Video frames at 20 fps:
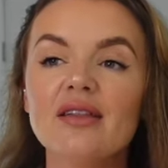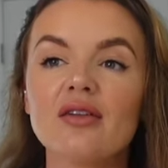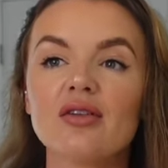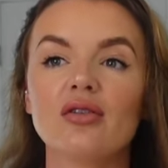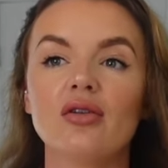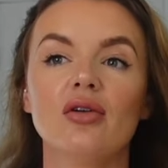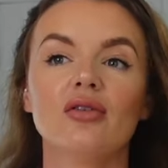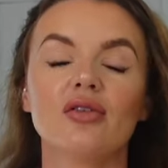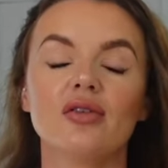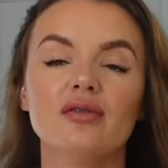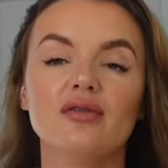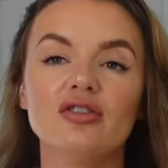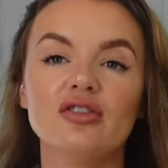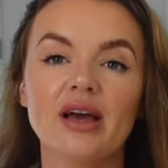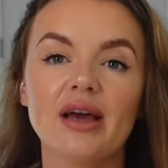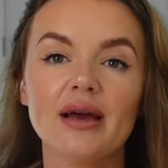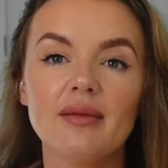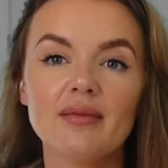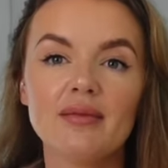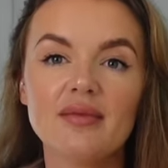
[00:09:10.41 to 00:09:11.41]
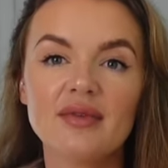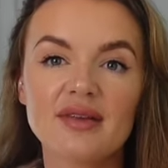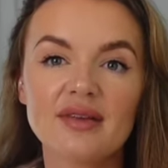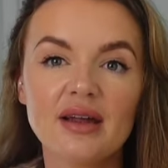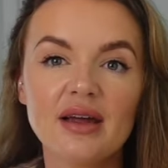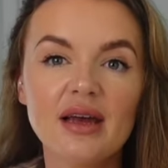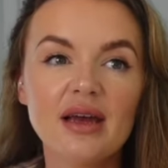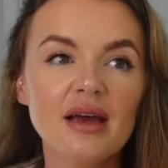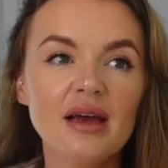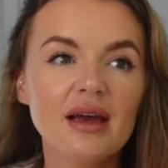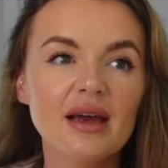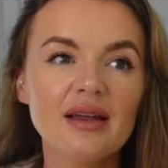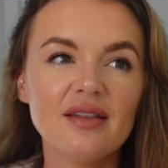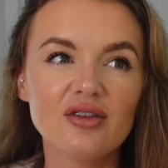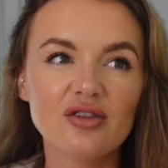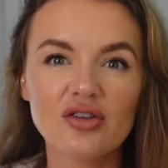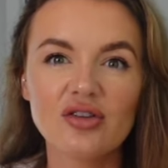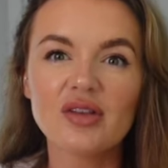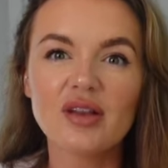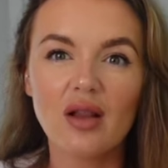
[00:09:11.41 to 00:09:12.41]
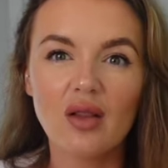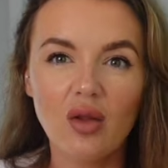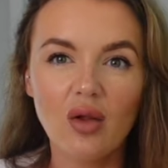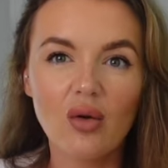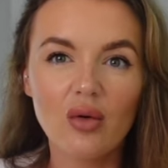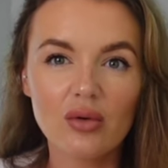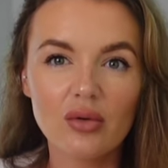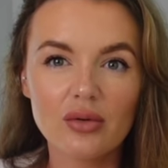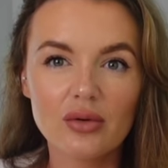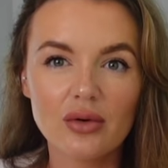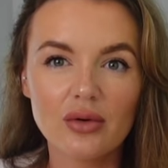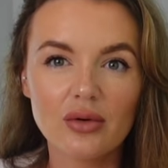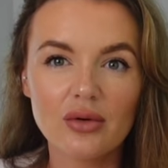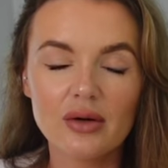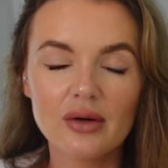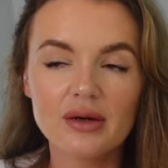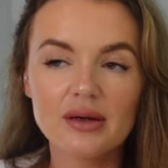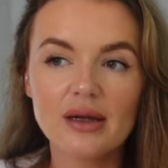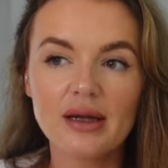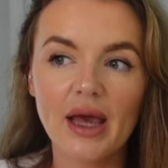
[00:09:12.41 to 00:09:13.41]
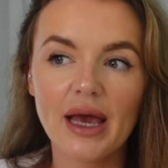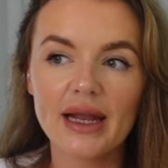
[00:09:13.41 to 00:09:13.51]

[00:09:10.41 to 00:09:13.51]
There's lots of gyms there's just a lot going on